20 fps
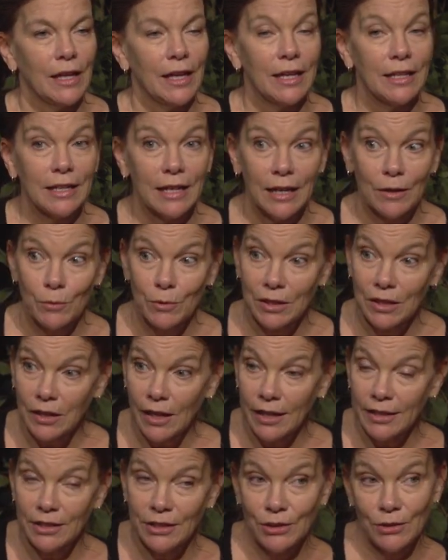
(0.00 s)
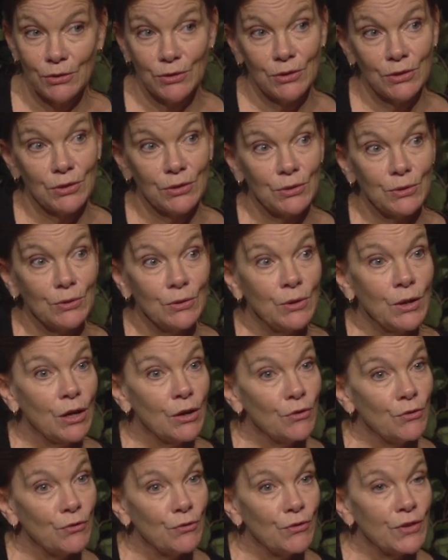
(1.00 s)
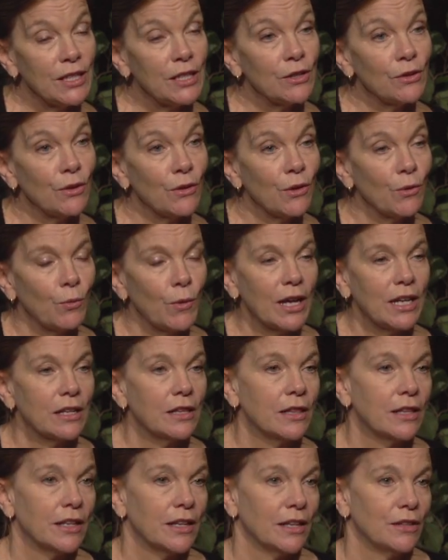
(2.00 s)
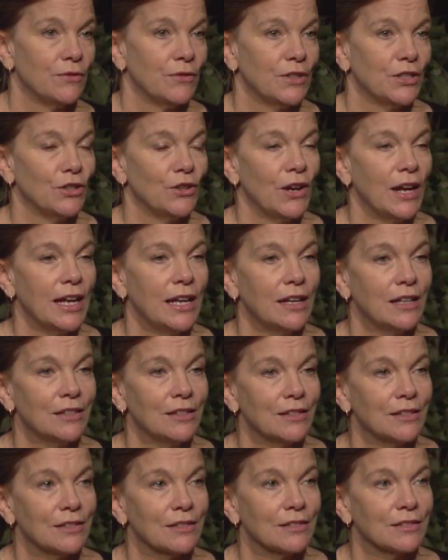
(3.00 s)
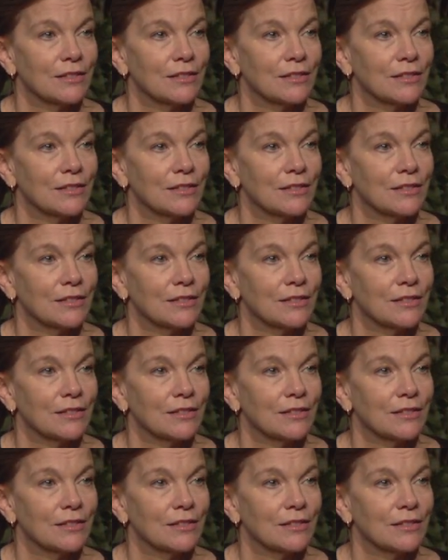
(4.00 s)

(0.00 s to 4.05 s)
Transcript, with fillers: And I would like you to feel the weight of the knife in your hand.